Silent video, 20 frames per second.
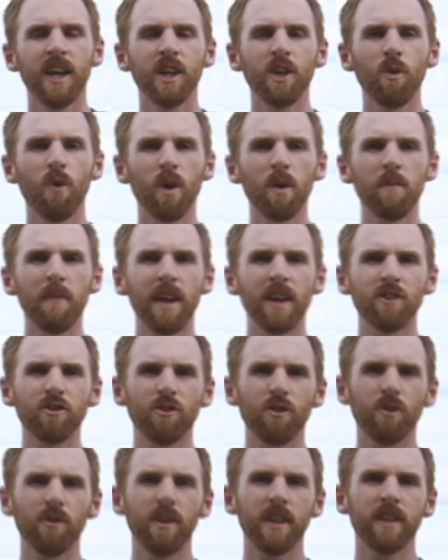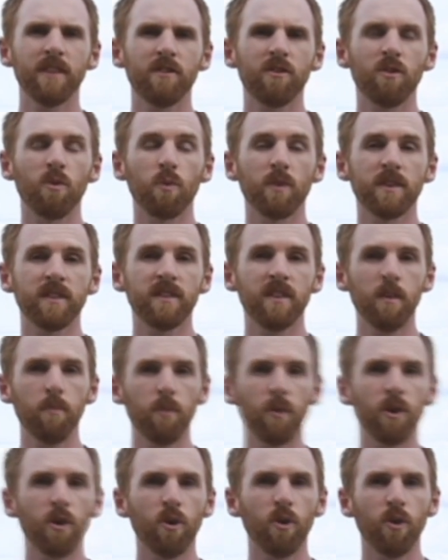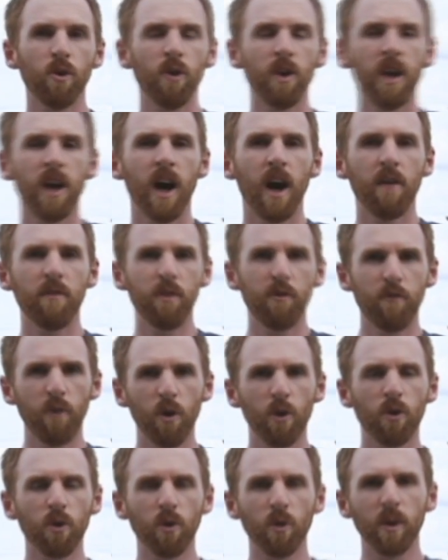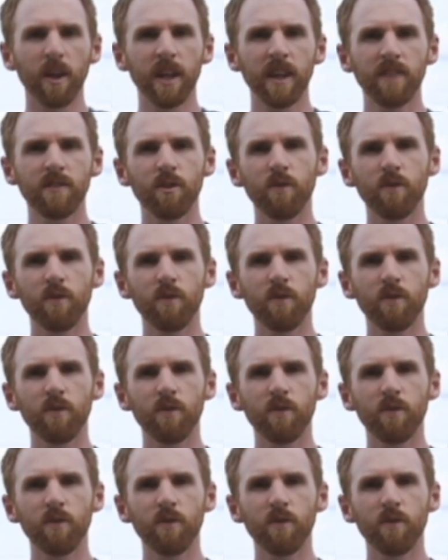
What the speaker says: you want to make sure that it's the reciprocal of the focal length.